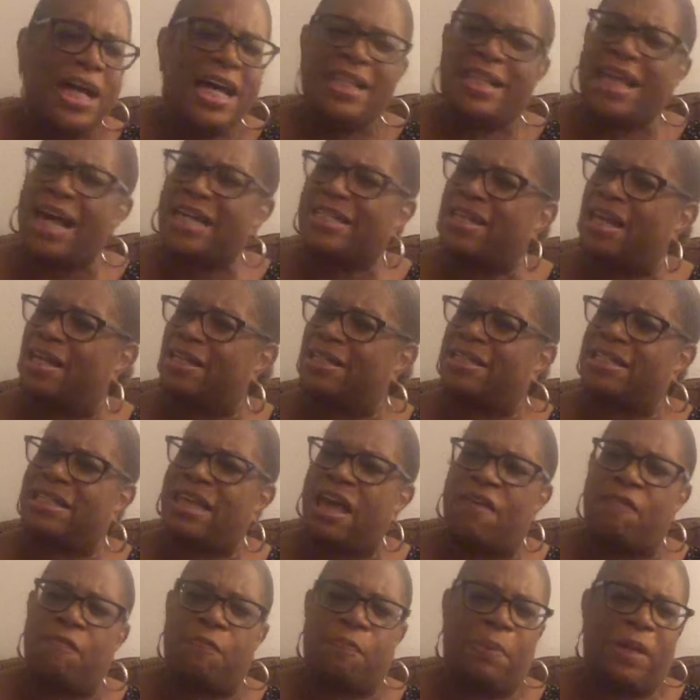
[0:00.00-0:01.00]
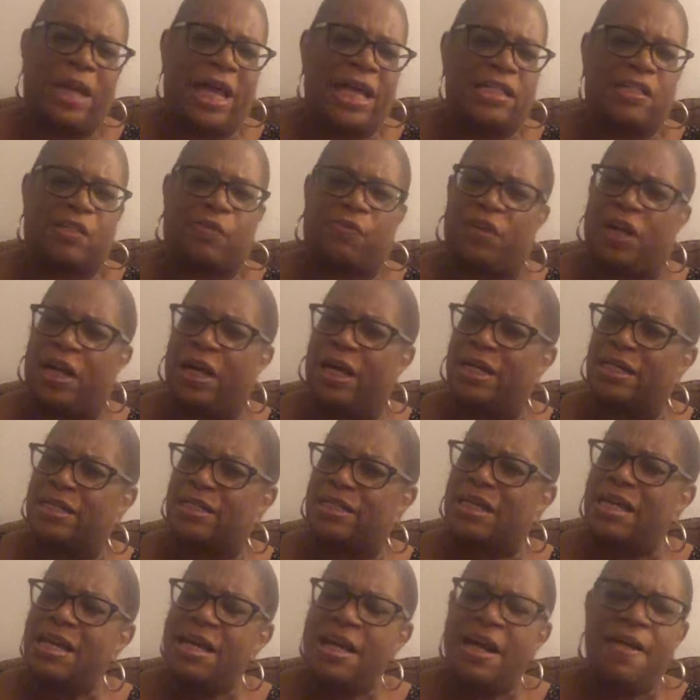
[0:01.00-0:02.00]
That's a safe place for
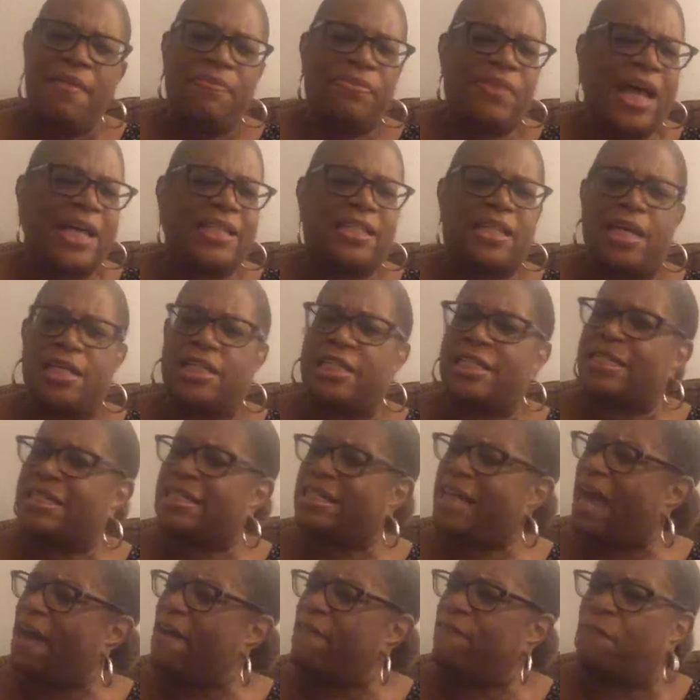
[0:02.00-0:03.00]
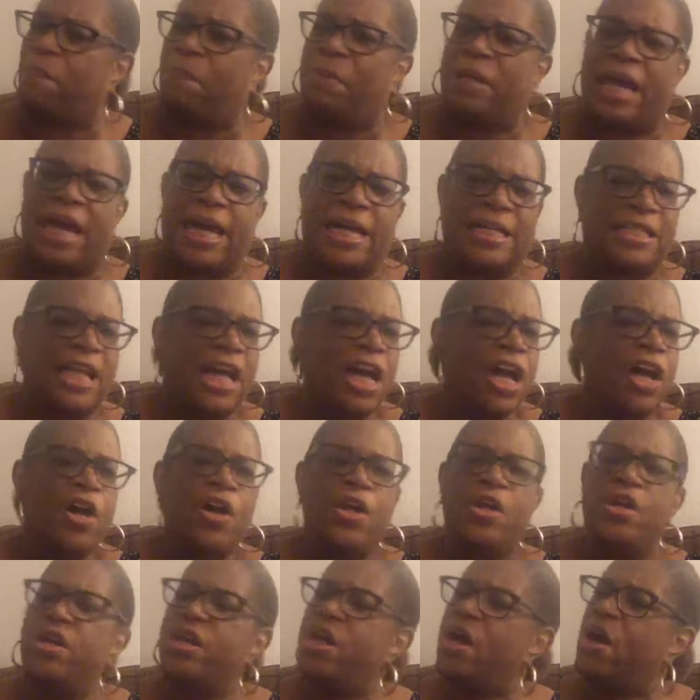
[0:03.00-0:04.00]
us. That's a safe place
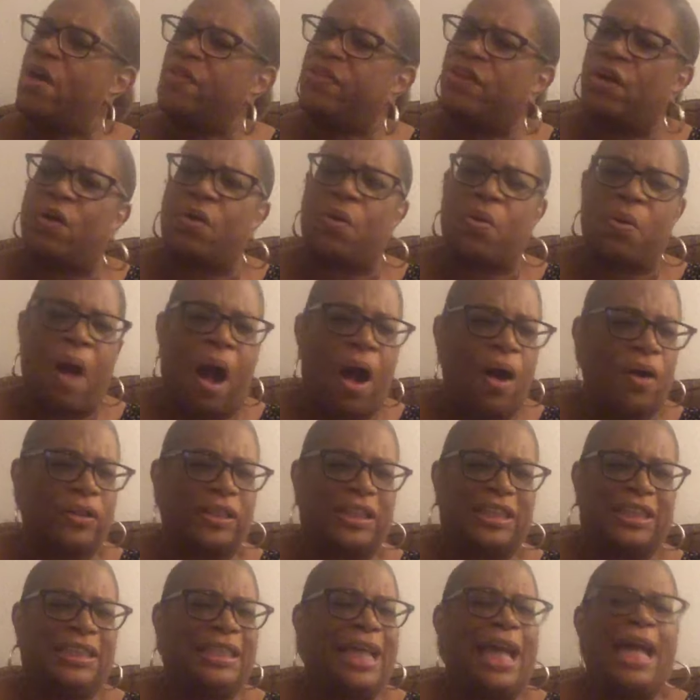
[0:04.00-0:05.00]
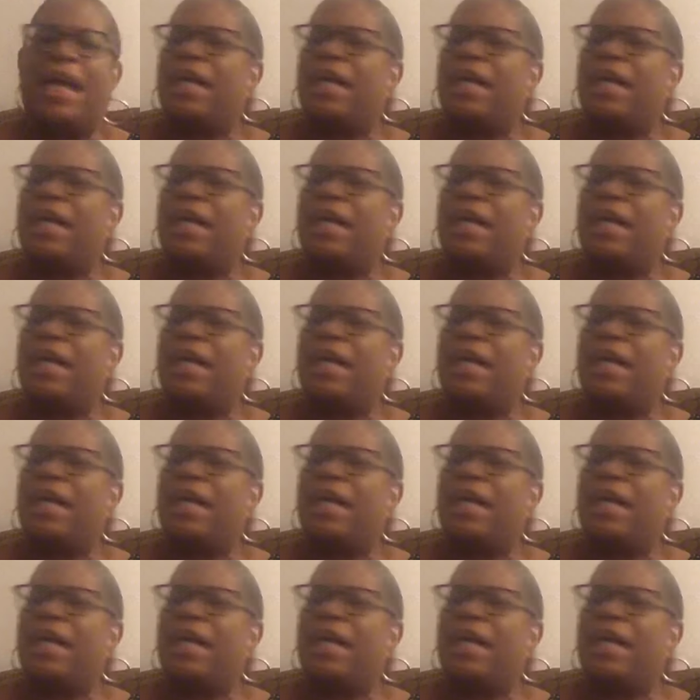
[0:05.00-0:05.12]
near the cross.